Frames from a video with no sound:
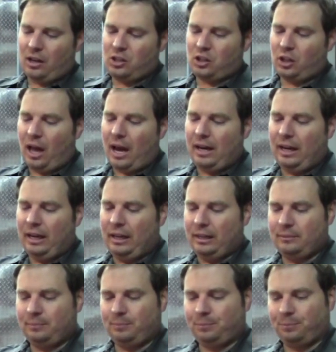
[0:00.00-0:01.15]
sliding
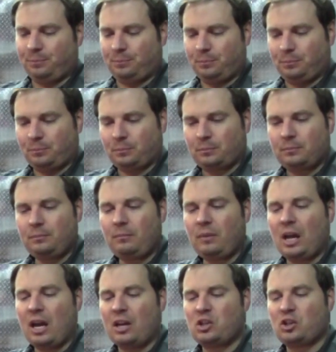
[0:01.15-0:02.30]

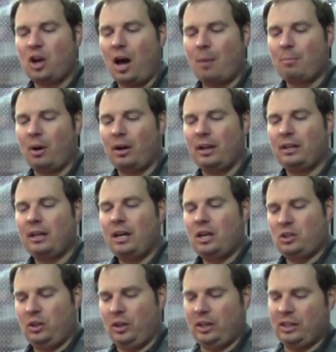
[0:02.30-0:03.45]
stop on it,
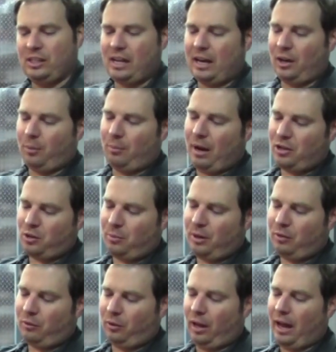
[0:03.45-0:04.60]
so you can set your
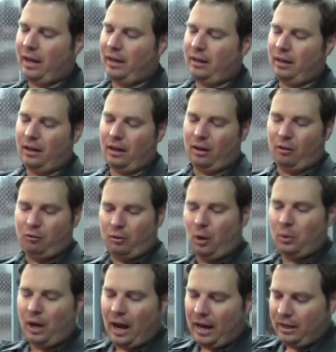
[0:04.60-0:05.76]
measurement for like
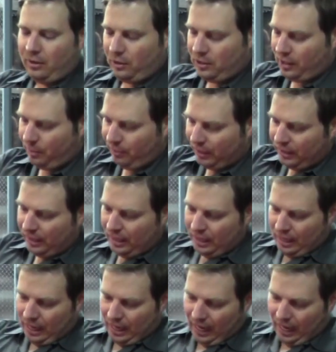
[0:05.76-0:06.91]
float height or something,
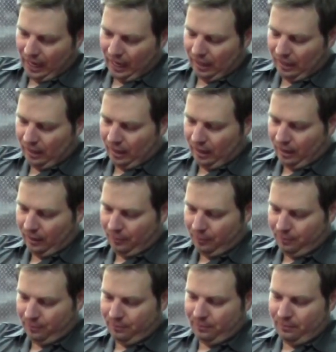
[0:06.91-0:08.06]
and
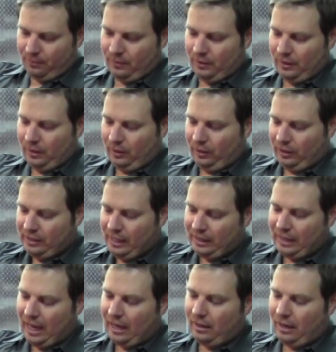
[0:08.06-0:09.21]
you can
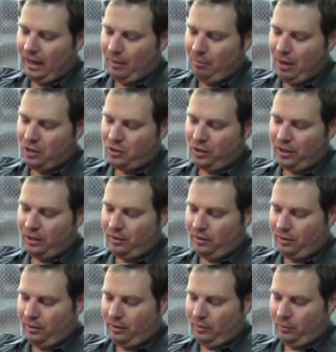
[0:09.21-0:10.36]
set that and measure it
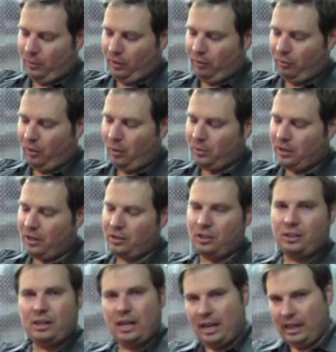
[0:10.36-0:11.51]
where the float
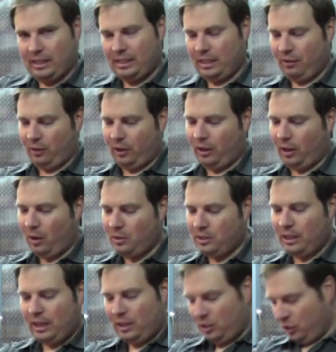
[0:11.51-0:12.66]
touches and see if you're
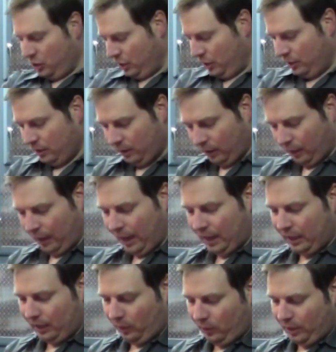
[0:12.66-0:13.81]
close. It's just a
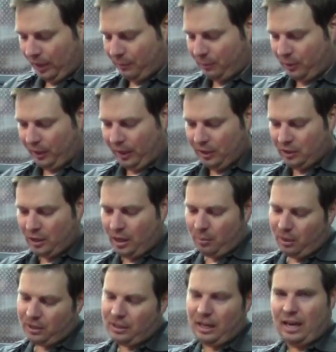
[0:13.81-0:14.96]
handy little depth gauge.
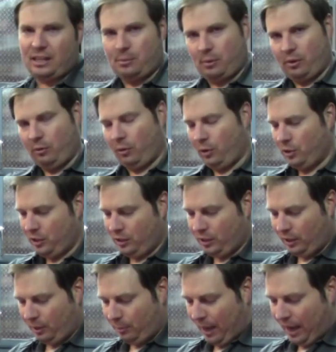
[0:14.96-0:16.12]
Plus it has some conversions
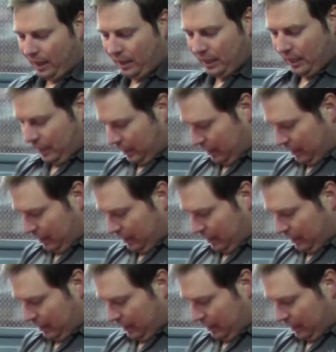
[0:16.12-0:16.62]
on the back.